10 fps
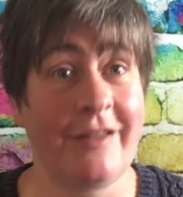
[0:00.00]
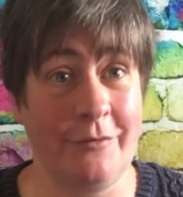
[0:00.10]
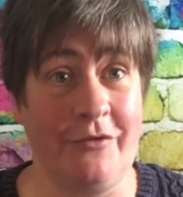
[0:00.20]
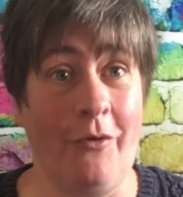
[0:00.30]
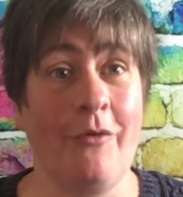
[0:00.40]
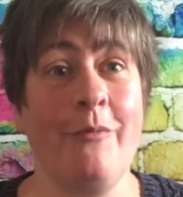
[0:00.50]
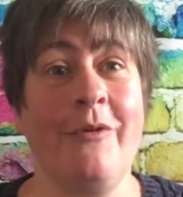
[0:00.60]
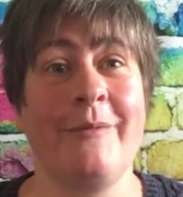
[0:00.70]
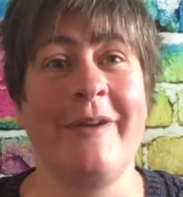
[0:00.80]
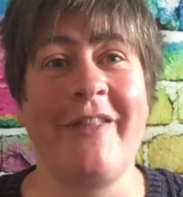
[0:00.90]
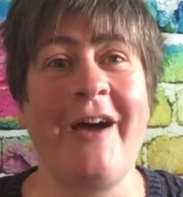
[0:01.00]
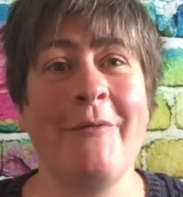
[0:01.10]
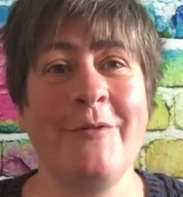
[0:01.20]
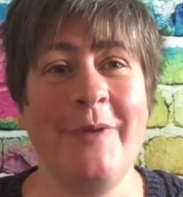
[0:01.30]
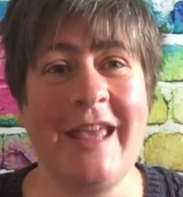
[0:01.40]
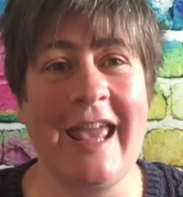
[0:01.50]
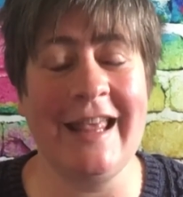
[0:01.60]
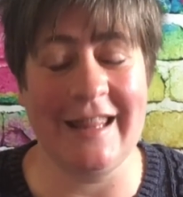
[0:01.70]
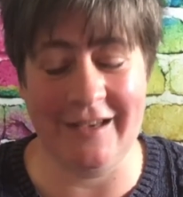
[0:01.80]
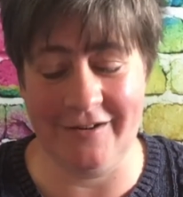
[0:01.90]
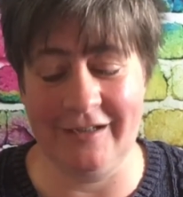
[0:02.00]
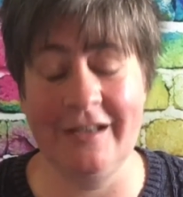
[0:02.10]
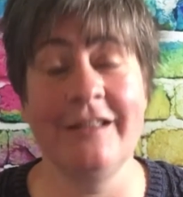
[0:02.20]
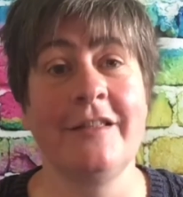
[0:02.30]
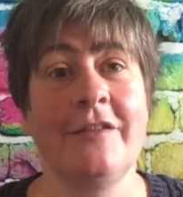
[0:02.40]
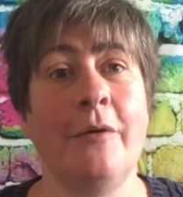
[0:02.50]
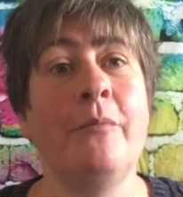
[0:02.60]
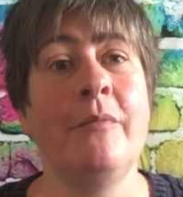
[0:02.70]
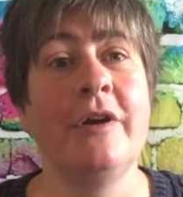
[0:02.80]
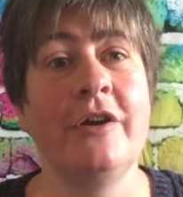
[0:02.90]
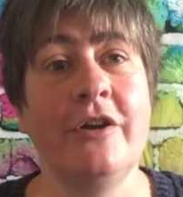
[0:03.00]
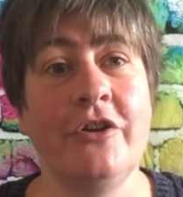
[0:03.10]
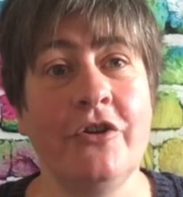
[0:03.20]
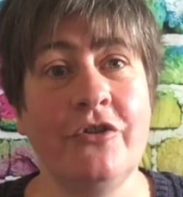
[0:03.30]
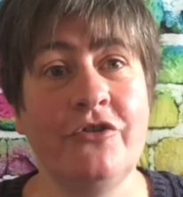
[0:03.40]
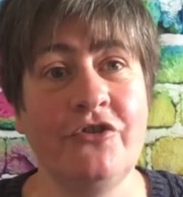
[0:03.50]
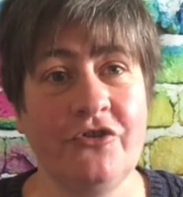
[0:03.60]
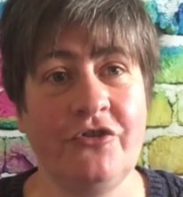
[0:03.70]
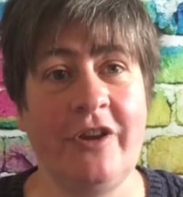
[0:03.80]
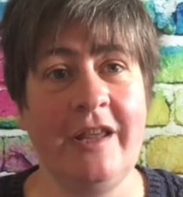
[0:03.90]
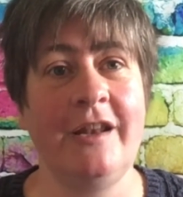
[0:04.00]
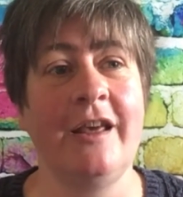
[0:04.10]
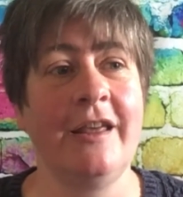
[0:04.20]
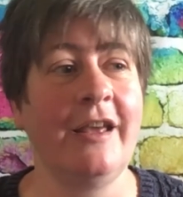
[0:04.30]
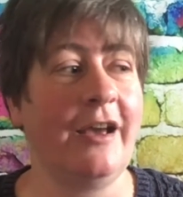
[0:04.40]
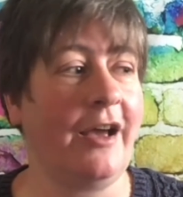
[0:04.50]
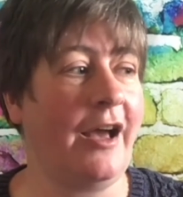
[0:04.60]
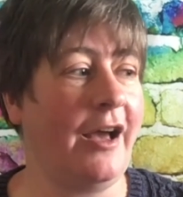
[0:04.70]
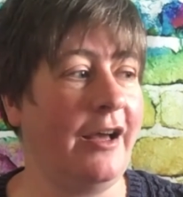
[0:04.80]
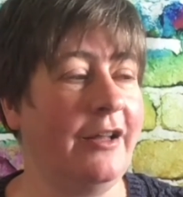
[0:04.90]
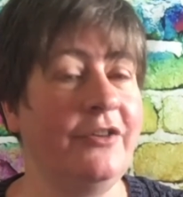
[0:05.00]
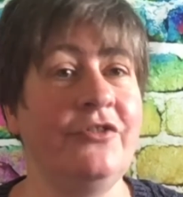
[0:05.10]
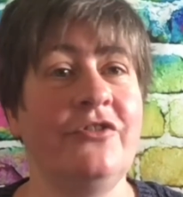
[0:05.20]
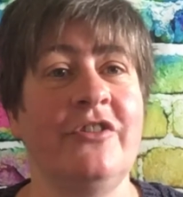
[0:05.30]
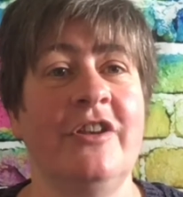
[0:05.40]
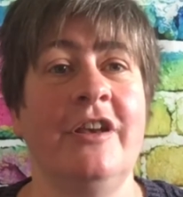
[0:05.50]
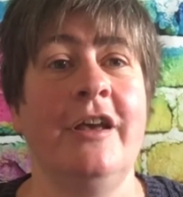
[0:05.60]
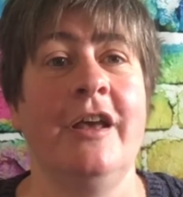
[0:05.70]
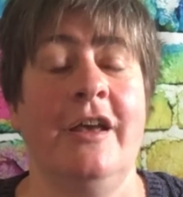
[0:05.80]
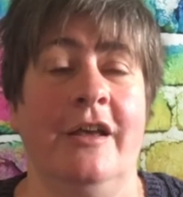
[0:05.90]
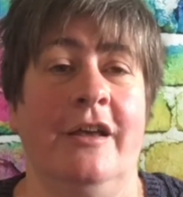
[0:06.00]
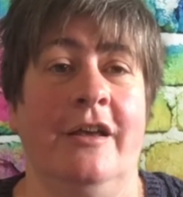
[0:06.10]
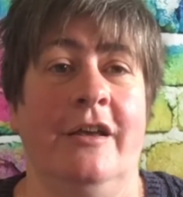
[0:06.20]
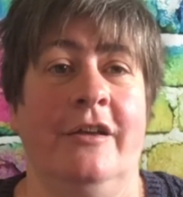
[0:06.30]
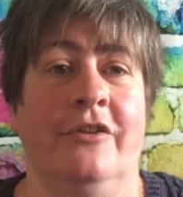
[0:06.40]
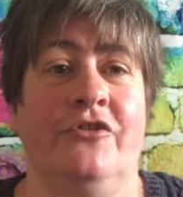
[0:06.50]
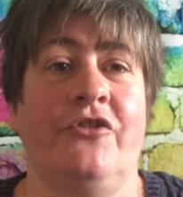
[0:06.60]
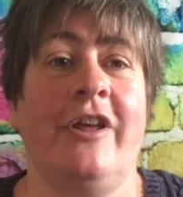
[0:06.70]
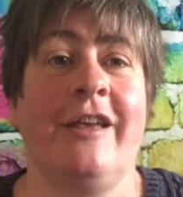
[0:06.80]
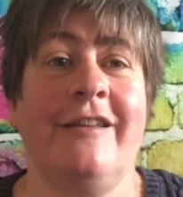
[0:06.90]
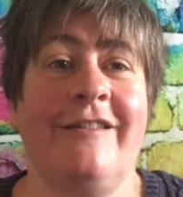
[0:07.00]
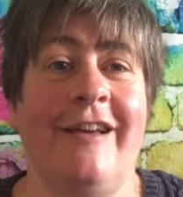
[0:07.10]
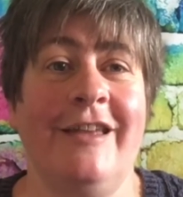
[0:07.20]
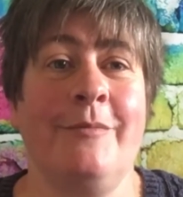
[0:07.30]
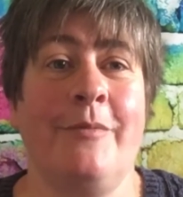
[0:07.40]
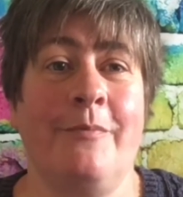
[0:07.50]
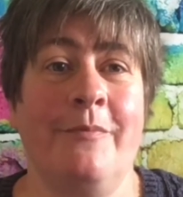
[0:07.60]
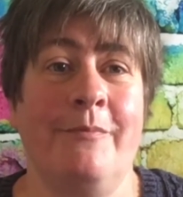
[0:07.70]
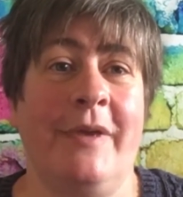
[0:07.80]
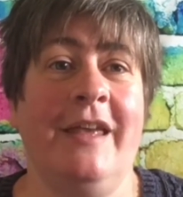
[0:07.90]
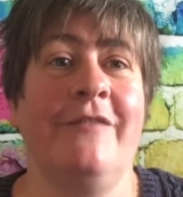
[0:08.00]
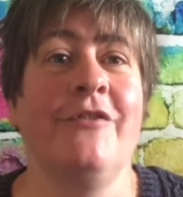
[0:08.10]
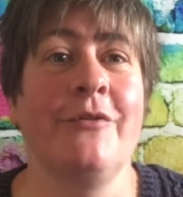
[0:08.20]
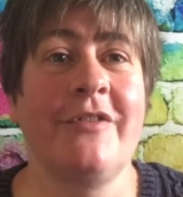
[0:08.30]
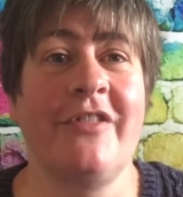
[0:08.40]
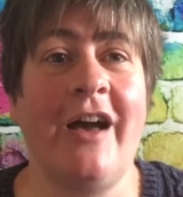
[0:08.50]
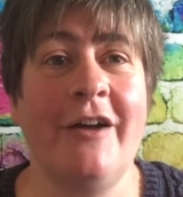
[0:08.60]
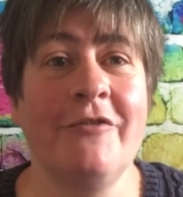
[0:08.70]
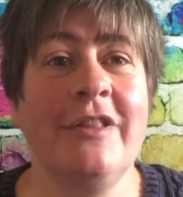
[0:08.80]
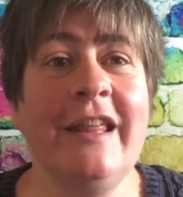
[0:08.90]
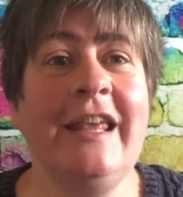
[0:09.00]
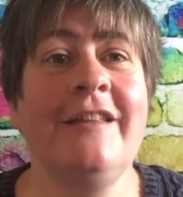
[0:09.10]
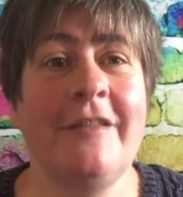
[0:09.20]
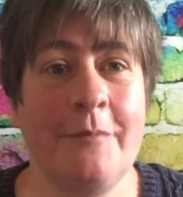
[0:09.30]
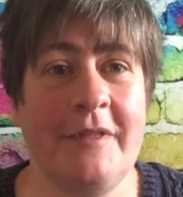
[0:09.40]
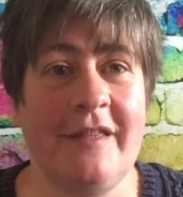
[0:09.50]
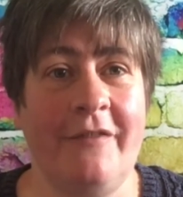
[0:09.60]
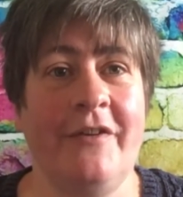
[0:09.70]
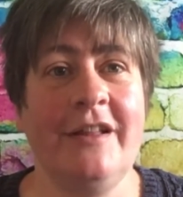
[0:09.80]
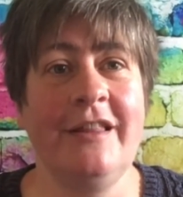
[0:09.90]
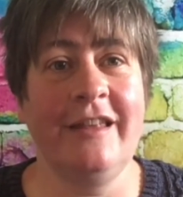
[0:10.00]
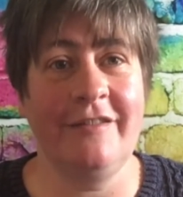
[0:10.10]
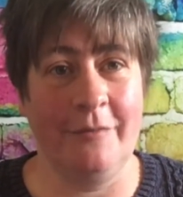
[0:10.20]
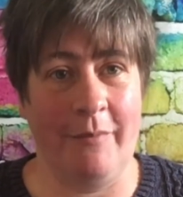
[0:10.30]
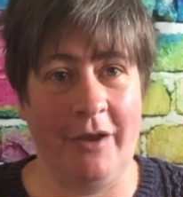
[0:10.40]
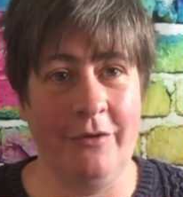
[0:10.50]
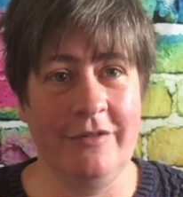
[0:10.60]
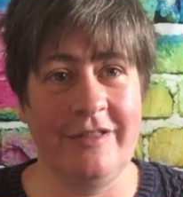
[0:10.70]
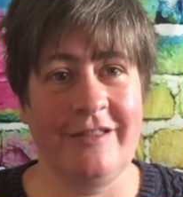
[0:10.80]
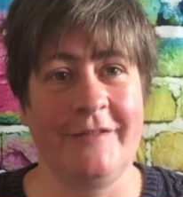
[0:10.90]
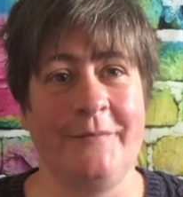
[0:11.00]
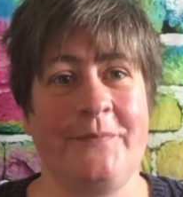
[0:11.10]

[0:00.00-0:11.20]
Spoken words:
I'll talk more about that when we get there. Some training and trick type behaviours that relate specifically to mouths.